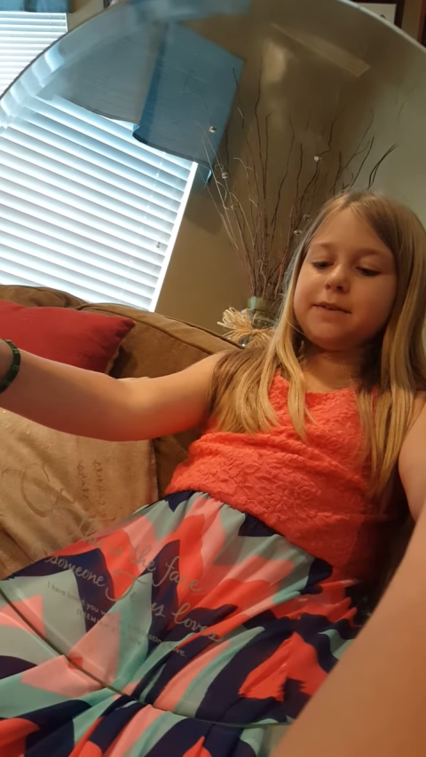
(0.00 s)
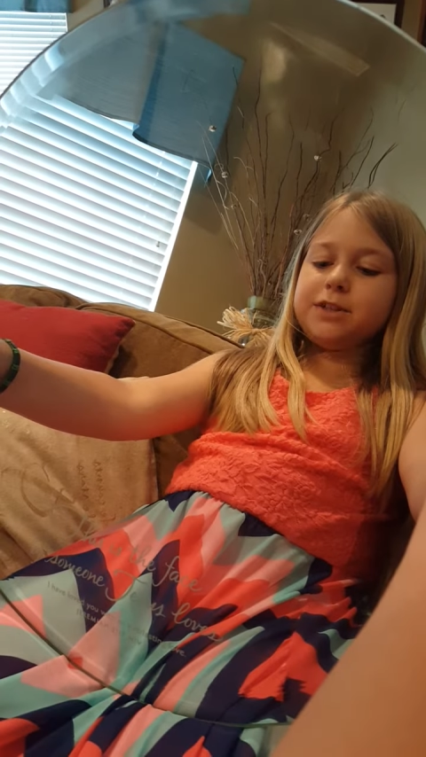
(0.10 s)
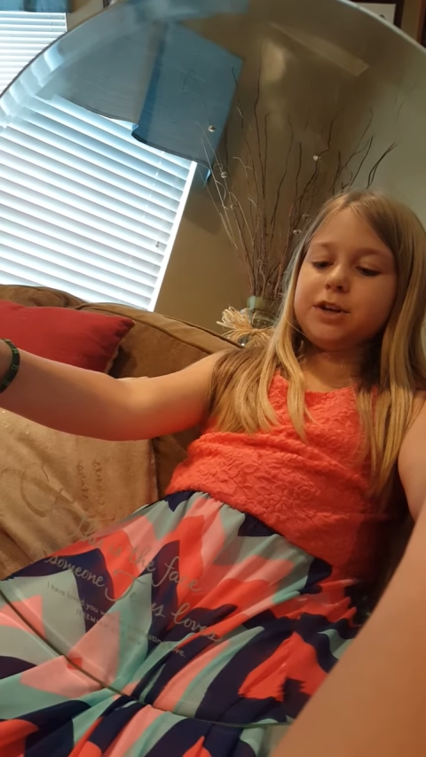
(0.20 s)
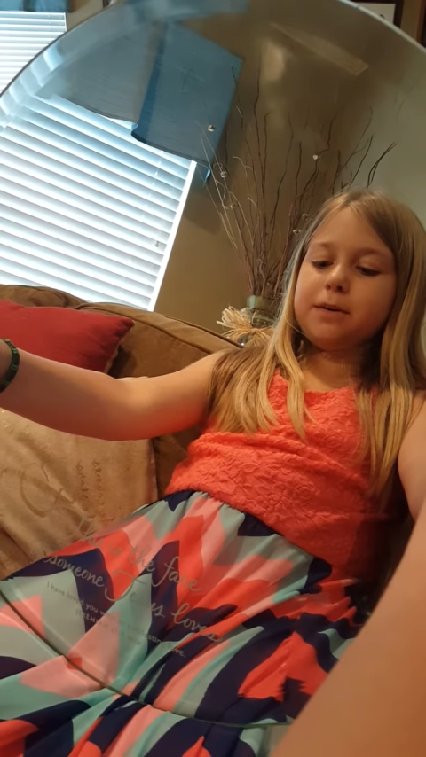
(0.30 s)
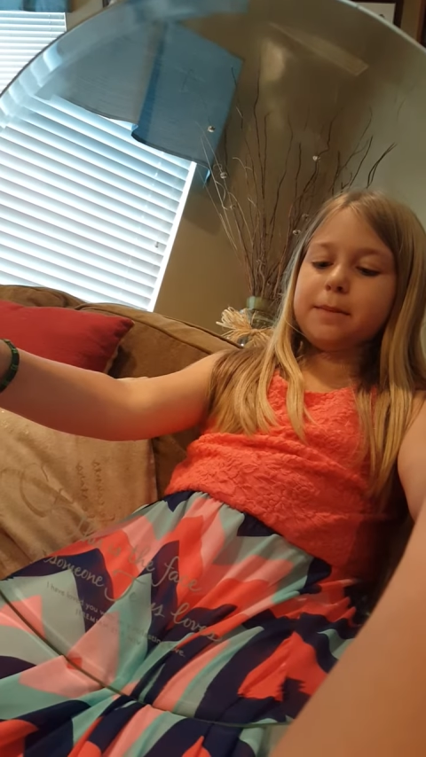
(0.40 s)

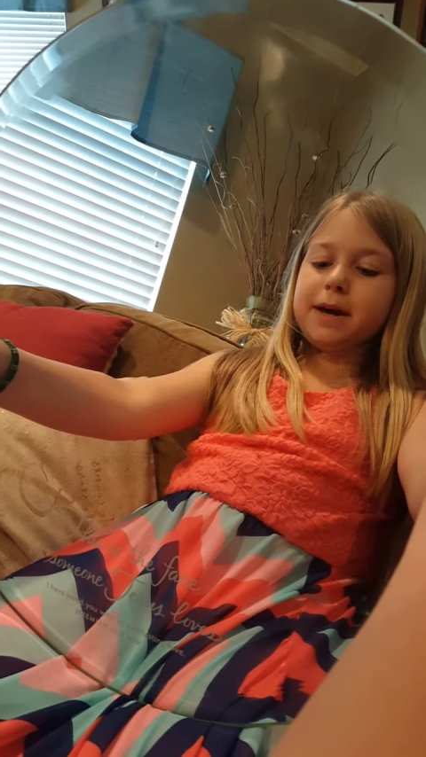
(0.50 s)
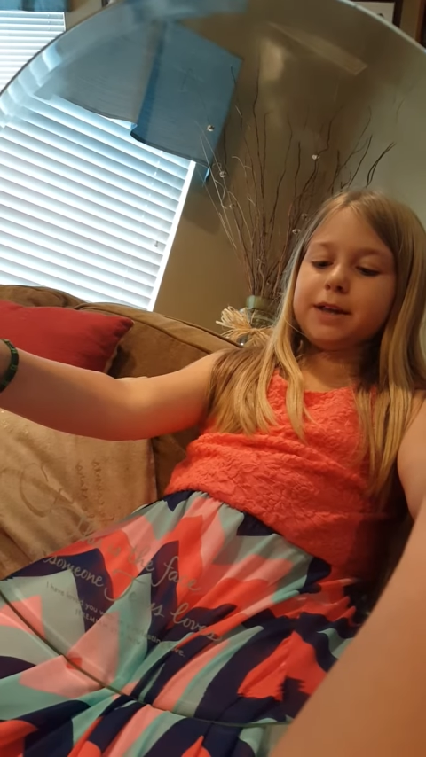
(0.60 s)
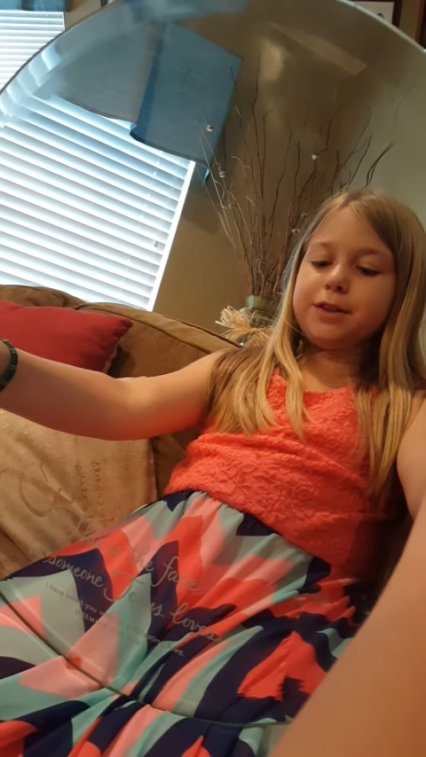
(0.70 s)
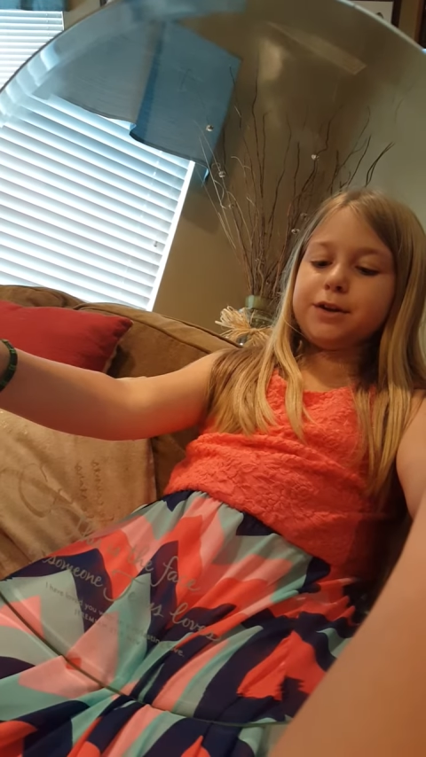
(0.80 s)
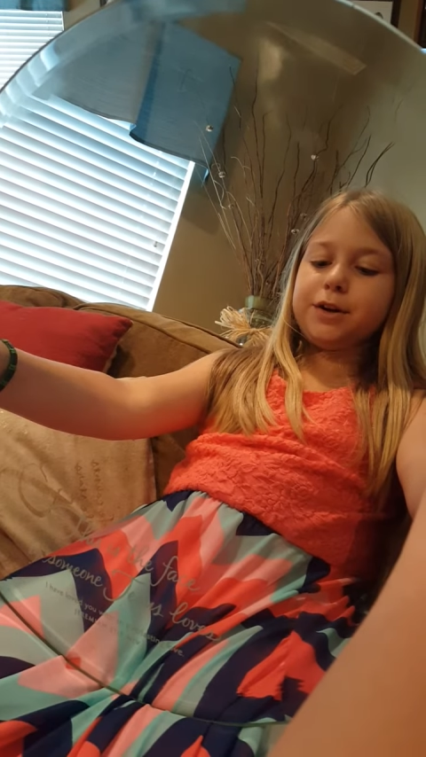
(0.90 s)

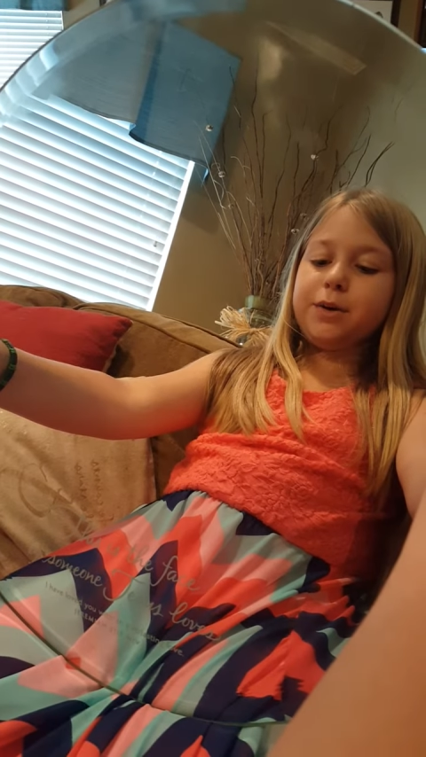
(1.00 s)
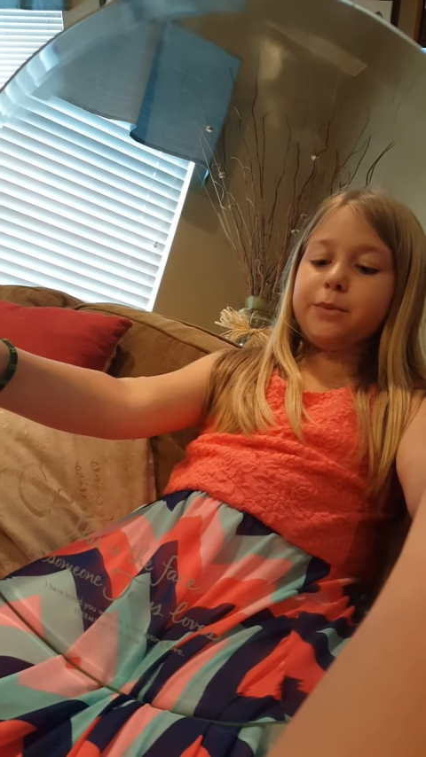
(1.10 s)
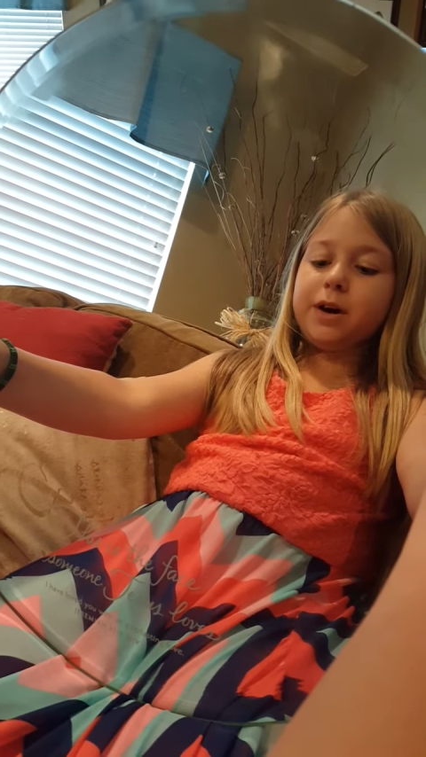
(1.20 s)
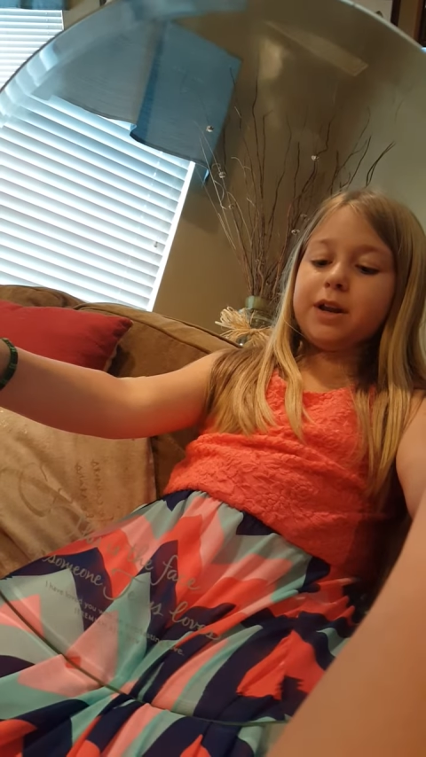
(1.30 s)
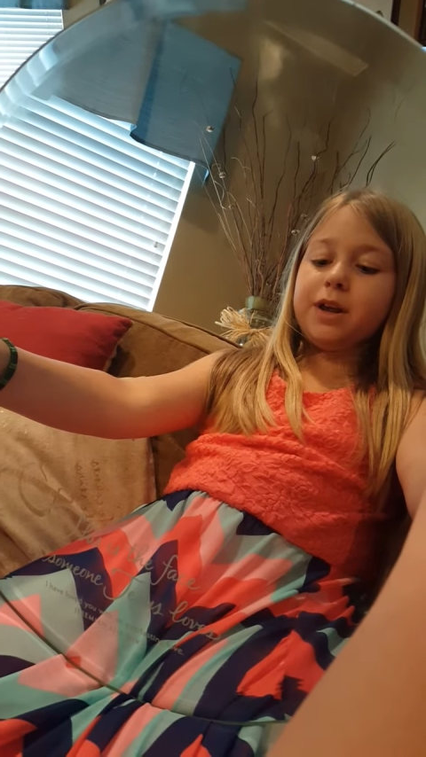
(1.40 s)
Jeremiah
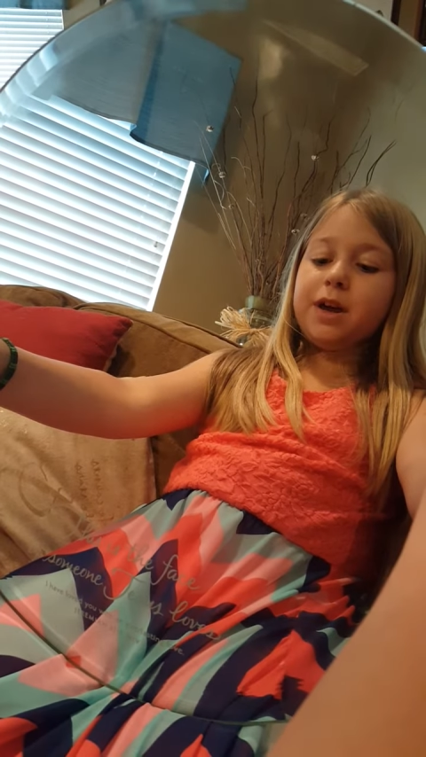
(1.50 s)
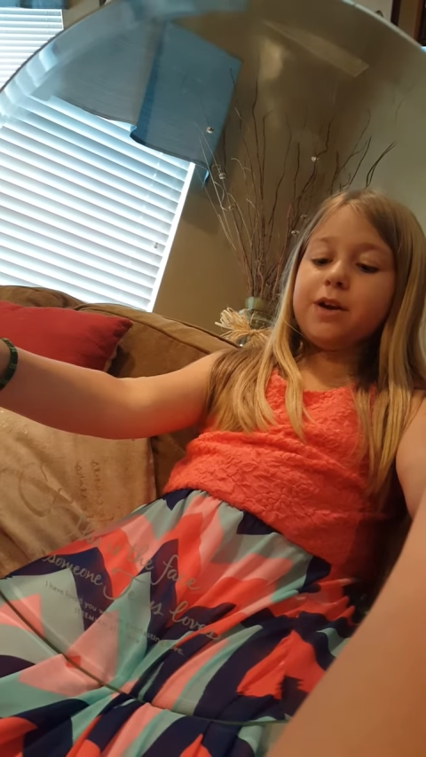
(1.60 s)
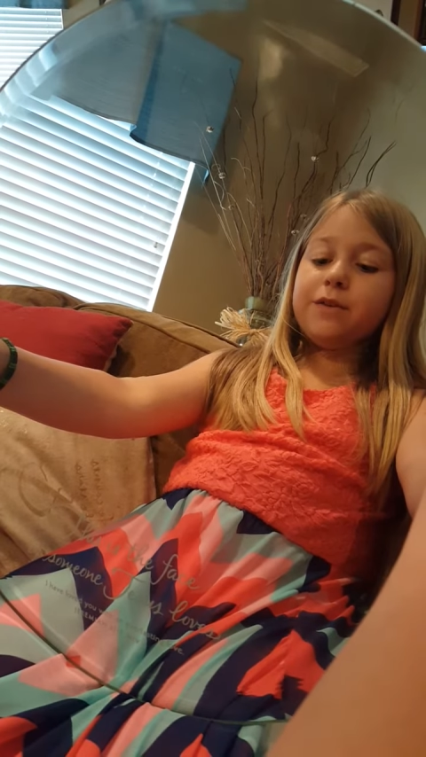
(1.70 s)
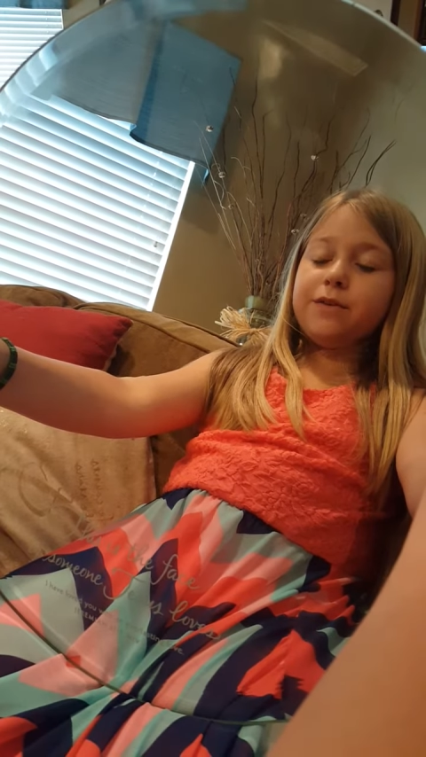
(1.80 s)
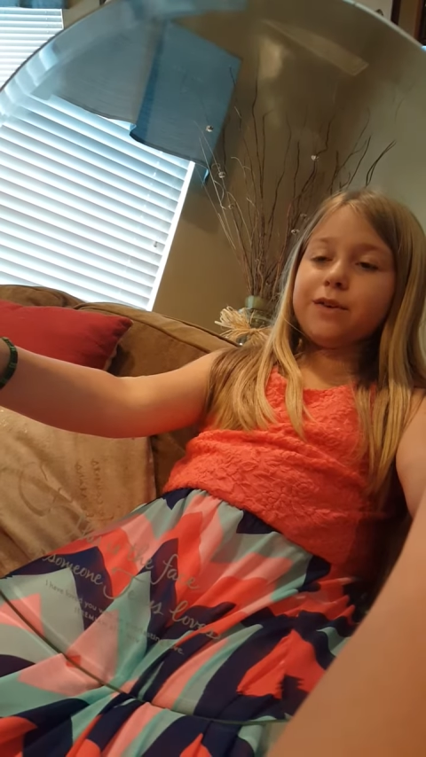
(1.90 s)
31,
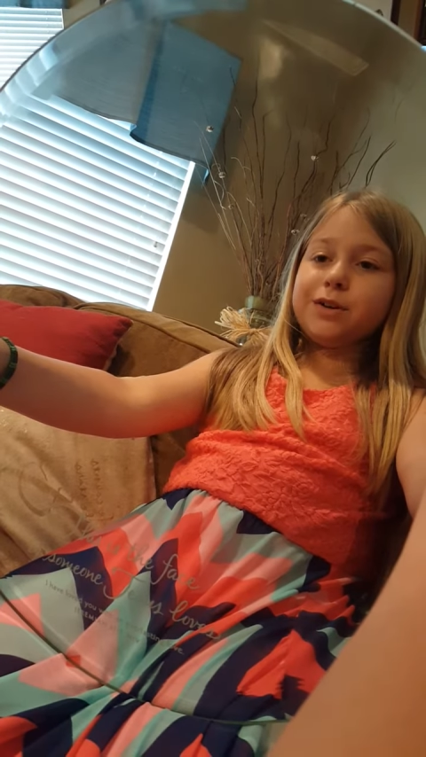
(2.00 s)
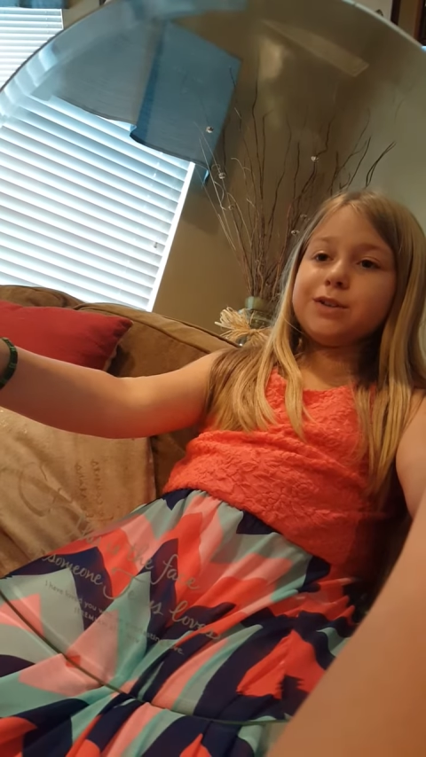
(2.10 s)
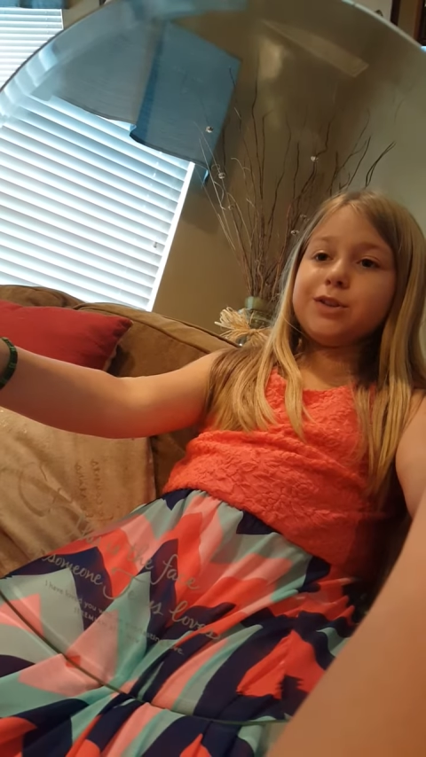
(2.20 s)
verse